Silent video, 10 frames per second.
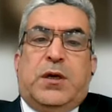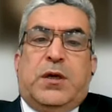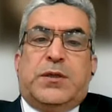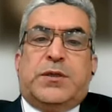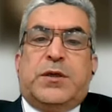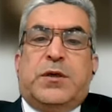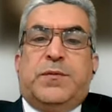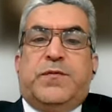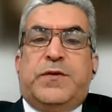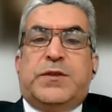And
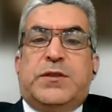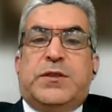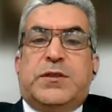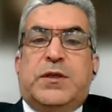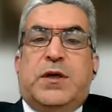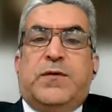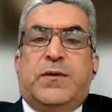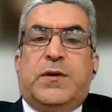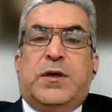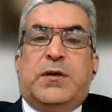some physicians now
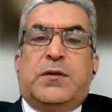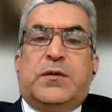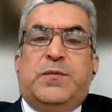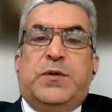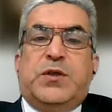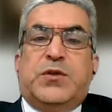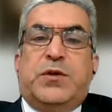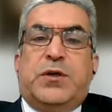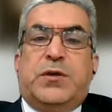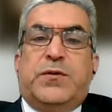add
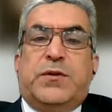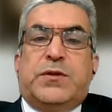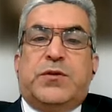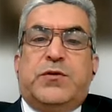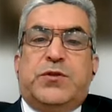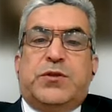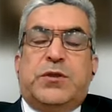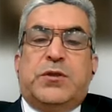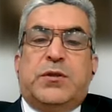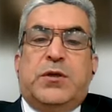meso hair to this
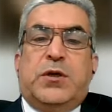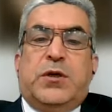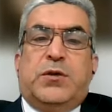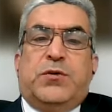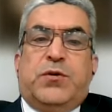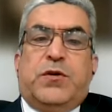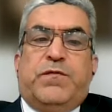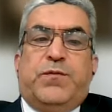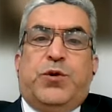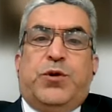solution to
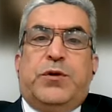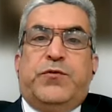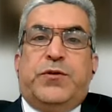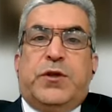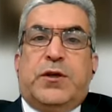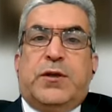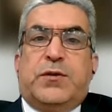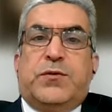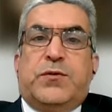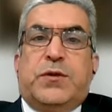give more nutrient
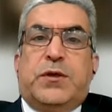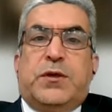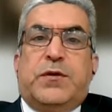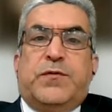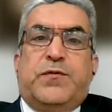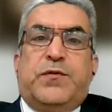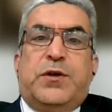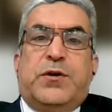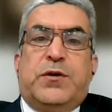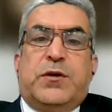to the
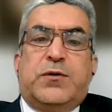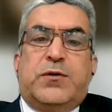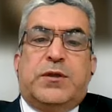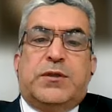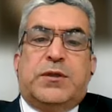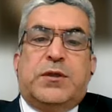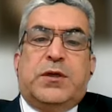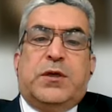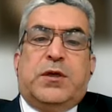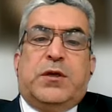follicular units
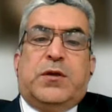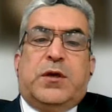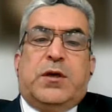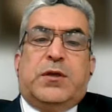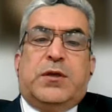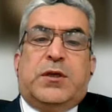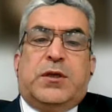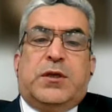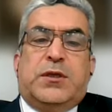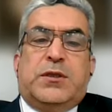and
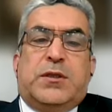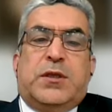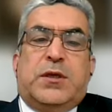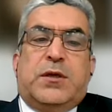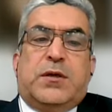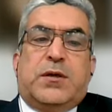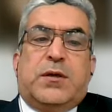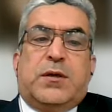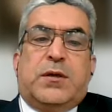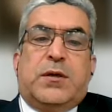increase their
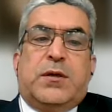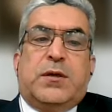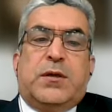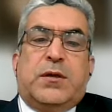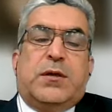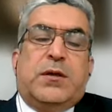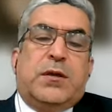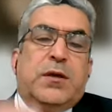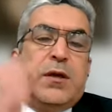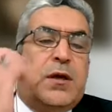uh,
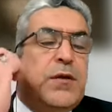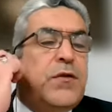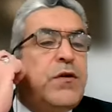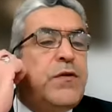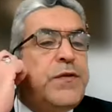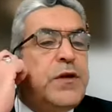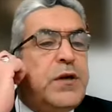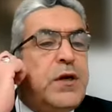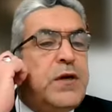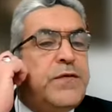length of their
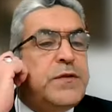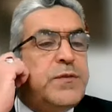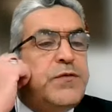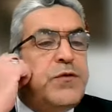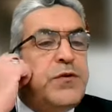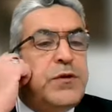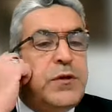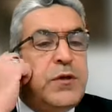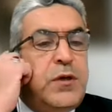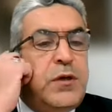lives before